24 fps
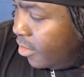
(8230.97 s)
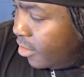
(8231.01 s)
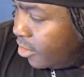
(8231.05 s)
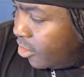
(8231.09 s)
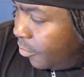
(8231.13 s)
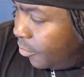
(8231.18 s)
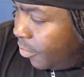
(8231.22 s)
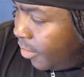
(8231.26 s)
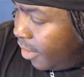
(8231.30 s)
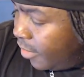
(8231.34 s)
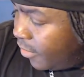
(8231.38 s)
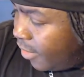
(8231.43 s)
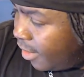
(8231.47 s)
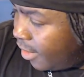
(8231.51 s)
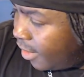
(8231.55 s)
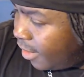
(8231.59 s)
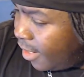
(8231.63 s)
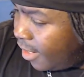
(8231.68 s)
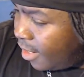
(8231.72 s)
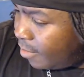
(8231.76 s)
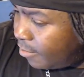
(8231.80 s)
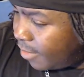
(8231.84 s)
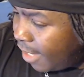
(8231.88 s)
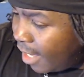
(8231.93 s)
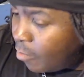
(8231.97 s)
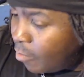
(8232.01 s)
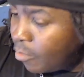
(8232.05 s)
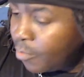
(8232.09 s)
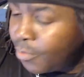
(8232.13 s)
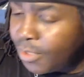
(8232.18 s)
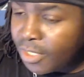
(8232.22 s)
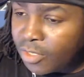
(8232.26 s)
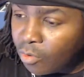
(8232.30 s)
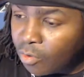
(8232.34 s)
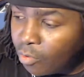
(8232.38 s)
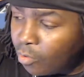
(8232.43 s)
to play that game. That would
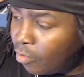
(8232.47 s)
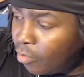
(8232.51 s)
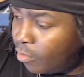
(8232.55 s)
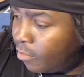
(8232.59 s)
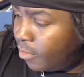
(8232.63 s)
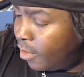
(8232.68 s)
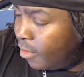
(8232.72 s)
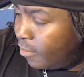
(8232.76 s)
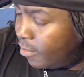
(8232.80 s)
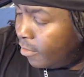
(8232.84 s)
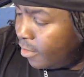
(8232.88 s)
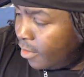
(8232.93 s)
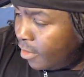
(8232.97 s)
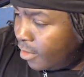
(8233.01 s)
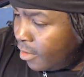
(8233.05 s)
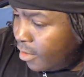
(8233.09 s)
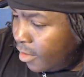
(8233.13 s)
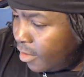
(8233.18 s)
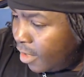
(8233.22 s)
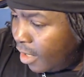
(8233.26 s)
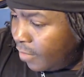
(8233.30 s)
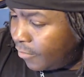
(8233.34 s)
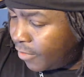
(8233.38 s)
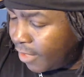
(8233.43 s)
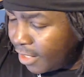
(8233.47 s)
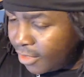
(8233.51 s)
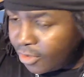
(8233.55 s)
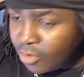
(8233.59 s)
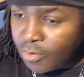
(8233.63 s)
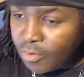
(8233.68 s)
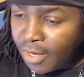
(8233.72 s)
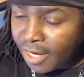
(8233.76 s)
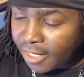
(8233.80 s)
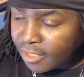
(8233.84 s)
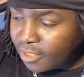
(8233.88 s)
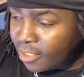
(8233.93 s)
be cool. If they
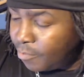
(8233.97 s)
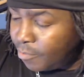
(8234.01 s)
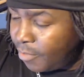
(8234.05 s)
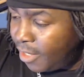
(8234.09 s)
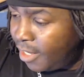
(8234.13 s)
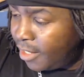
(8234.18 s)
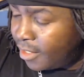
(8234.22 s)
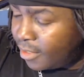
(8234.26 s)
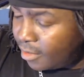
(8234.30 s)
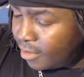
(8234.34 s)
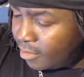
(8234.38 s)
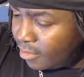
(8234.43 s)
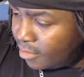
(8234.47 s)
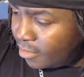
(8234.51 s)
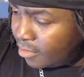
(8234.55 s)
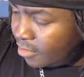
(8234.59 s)
do actually make